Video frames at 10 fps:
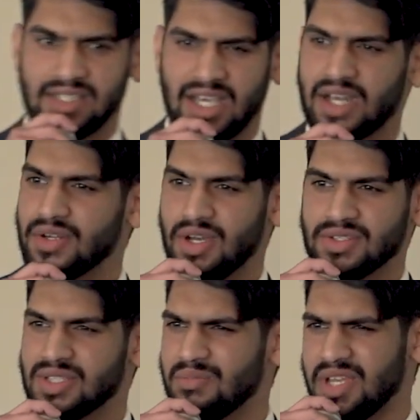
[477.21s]
I don't know,
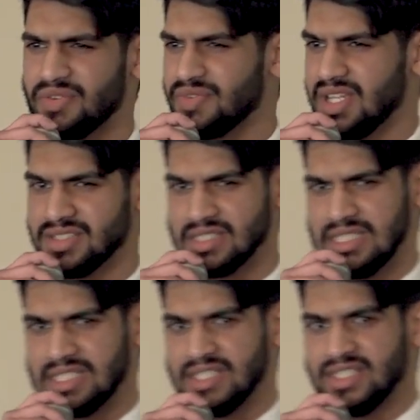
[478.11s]
some of my friends,
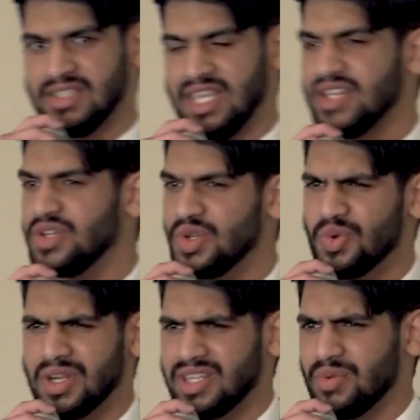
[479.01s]
like, they knew
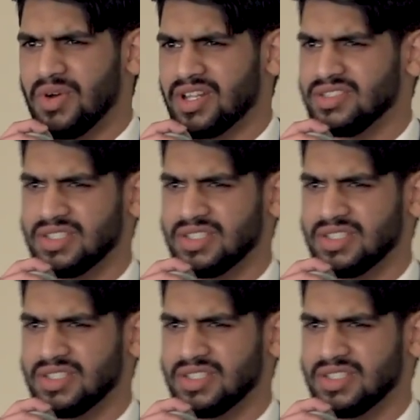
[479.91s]
where they wanted to